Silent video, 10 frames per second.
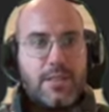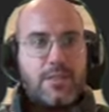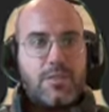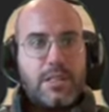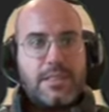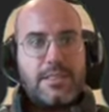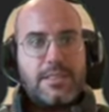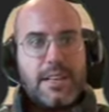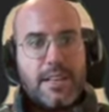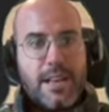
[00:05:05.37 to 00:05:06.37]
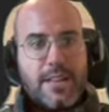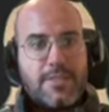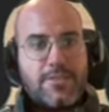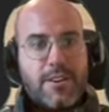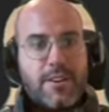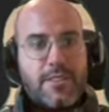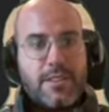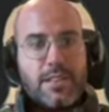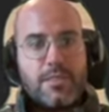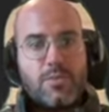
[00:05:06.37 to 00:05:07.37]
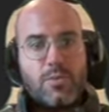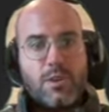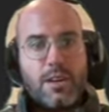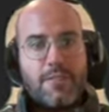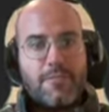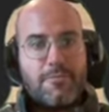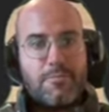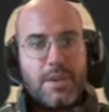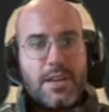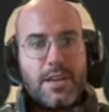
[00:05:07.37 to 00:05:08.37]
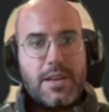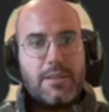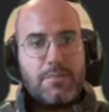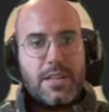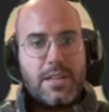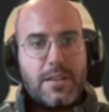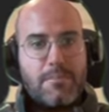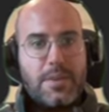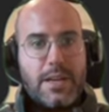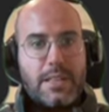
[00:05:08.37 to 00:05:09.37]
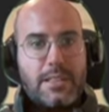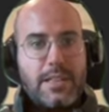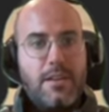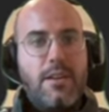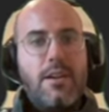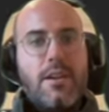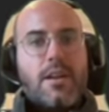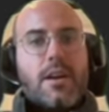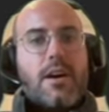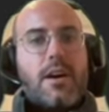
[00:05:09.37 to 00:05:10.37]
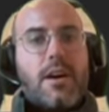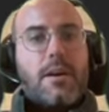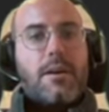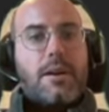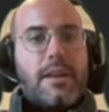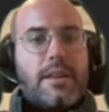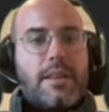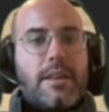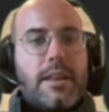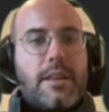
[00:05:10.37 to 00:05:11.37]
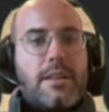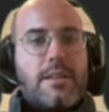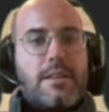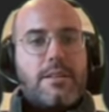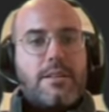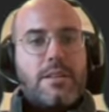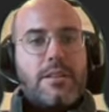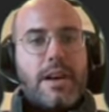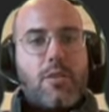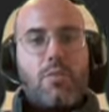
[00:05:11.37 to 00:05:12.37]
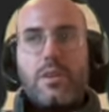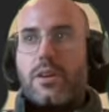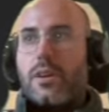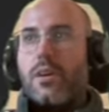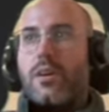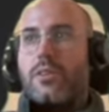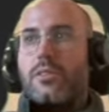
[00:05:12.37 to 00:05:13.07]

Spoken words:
So we can see that S5 and S1 have big impact here. And now we are